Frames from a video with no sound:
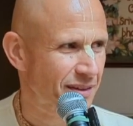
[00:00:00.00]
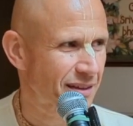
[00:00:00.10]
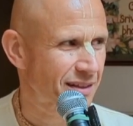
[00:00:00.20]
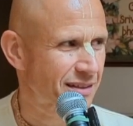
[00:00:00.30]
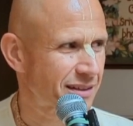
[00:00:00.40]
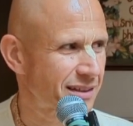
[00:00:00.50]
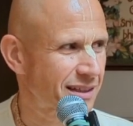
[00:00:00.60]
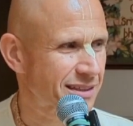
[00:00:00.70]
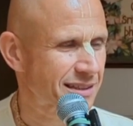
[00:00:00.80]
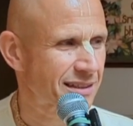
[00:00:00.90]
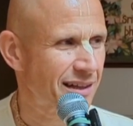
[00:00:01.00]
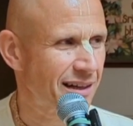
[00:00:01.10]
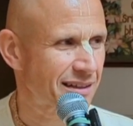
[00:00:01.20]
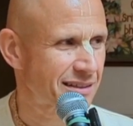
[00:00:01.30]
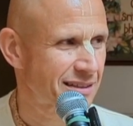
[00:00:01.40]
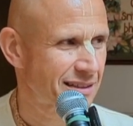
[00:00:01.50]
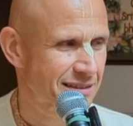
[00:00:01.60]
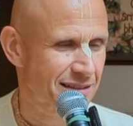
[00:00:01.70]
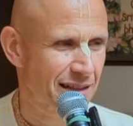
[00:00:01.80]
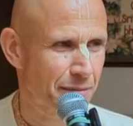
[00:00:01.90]
Kirtanyak Sada,
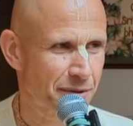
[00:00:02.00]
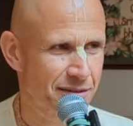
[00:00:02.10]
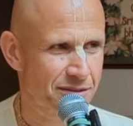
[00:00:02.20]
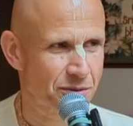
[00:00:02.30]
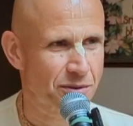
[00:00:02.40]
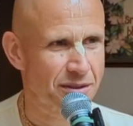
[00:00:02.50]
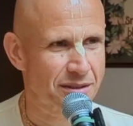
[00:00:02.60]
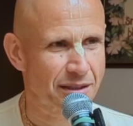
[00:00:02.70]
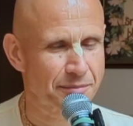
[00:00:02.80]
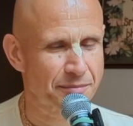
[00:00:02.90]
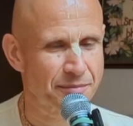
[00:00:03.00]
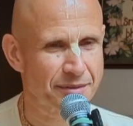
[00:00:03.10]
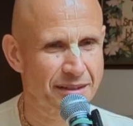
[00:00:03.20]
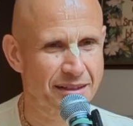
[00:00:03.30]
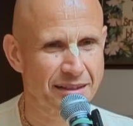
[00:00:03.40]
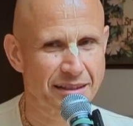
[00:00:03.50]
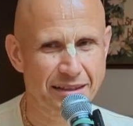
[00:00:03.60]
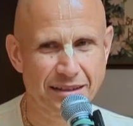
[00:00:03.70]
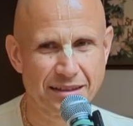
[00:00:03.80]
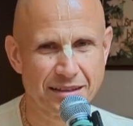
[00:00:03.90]
Sada means all the time.
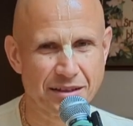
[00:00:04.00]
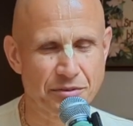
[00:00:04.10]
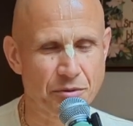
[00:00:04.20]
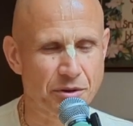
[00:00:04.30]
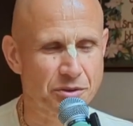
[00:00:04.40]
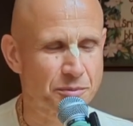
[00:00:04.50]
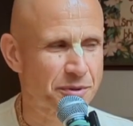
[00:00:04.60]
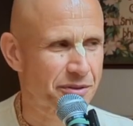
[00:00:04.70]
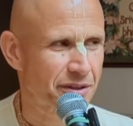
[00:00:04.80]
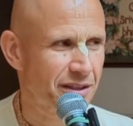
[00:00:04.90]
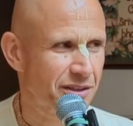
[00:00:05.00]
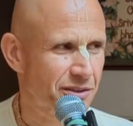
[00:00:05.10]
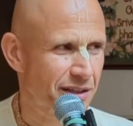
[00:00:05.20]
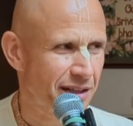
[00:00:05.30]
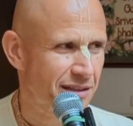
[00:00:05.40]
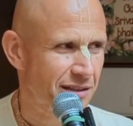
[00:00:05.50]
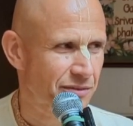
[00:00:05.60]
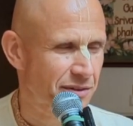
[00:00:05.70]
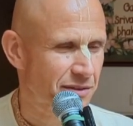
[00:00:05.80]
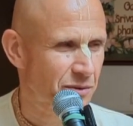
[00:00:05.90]
If you want to be really connected
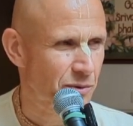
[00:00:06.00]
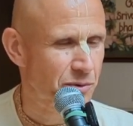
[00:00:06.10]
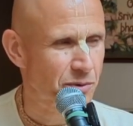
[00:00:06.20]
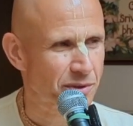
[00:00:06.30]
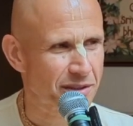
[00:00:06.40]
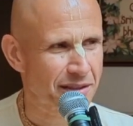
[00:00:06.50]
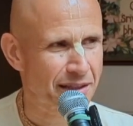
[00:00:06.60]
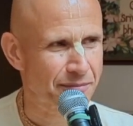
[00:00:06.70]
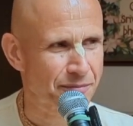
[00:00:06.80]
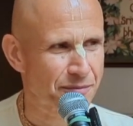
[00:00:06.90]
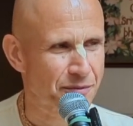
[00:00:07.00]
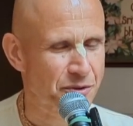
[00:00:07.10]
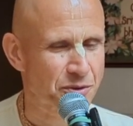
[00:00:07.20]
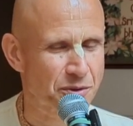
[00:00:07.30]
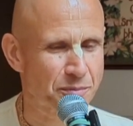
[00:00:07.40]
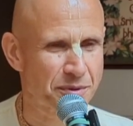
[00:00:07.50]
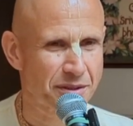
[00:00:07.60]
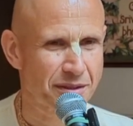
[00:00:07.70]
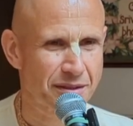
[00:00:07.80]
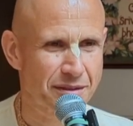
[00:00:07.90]
with the Lord all the time, we should
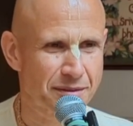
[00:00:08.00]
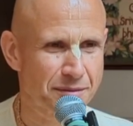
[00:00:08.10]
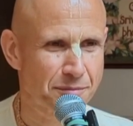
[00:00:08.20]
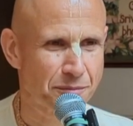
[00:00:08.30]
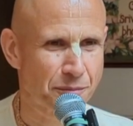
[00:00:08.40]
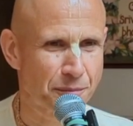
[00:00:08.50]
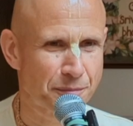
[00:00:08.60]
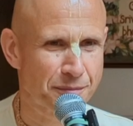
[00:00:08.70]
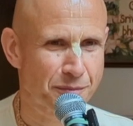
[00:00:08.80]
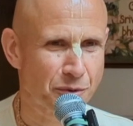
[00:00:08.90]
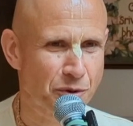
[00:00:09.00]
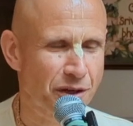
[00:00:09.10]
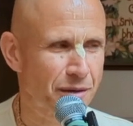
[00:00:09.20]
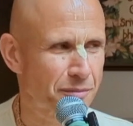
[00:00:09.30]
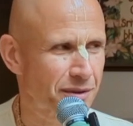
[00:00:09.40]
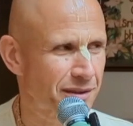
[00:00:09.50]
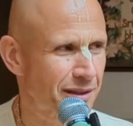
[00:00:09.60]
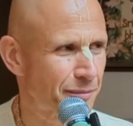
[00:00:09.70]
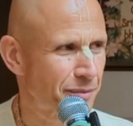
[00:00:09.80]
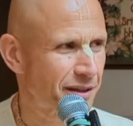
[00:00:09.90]
be more humble than
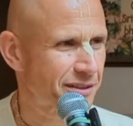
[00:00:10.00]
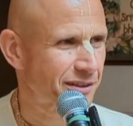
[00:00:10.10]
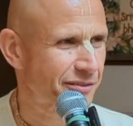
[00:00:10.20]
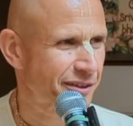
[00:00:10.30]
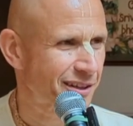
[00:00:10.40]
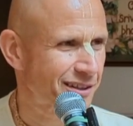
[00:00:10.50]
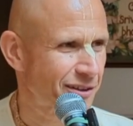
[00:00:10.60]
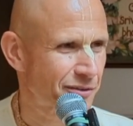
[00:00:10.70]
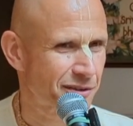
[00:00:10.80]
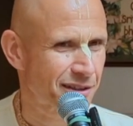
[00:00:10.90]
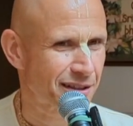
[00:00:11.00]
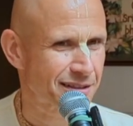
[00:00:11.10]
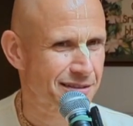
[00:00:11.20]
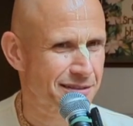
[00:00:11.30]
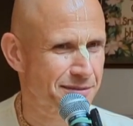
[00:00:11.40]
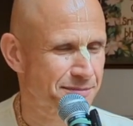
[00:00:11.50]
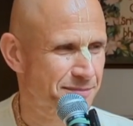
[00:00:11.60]
a blade of grass,